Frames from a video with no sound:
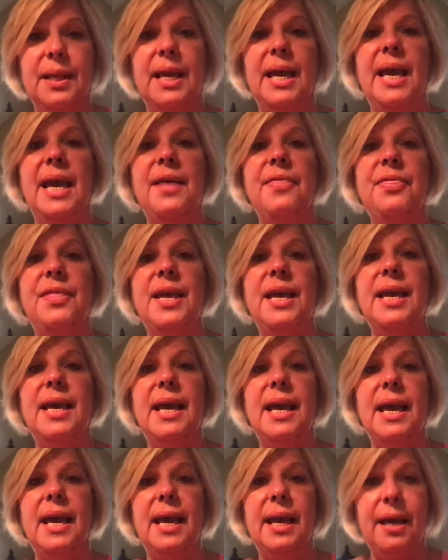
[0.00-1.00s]
and the
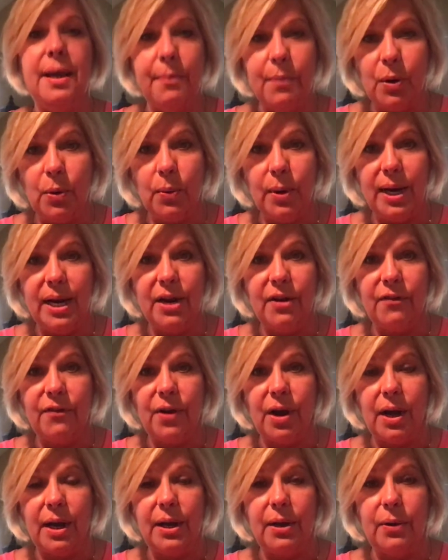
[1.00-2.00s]
Amarina
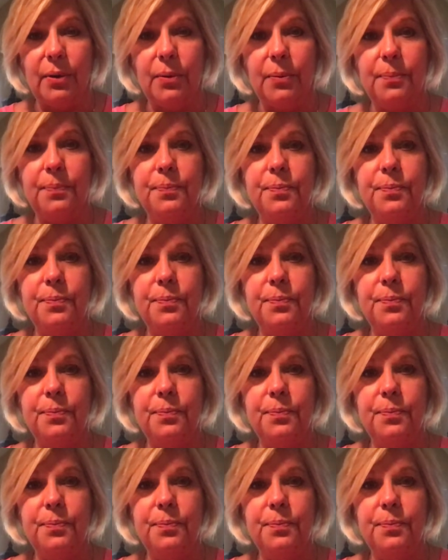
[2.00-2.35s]
file,